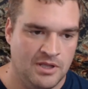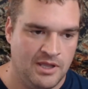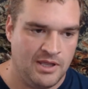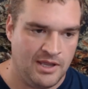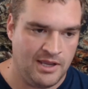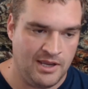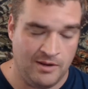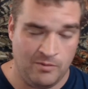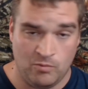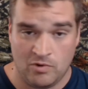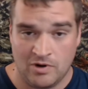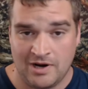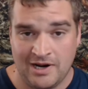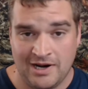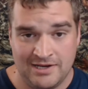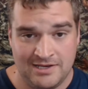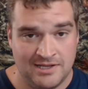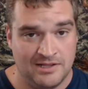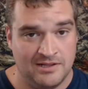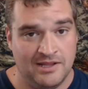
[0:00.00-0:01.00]
And what I
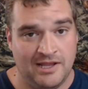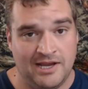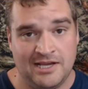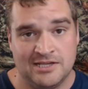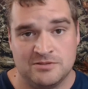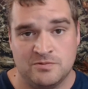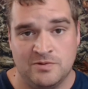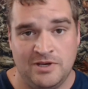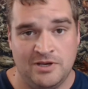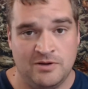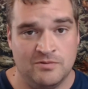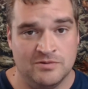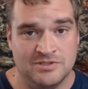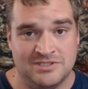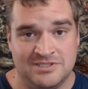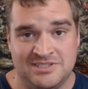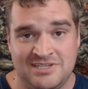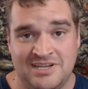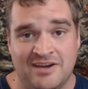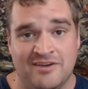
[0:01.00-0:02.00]
did last week was
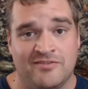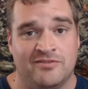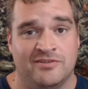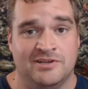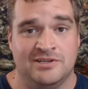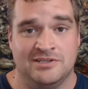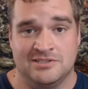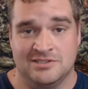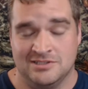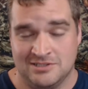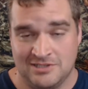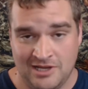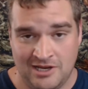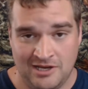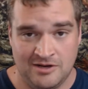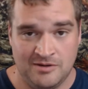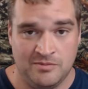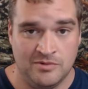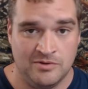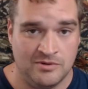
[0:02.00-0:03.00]
definitely
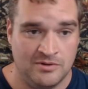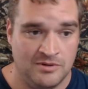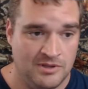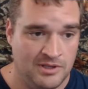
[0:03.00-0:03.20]
sustainable.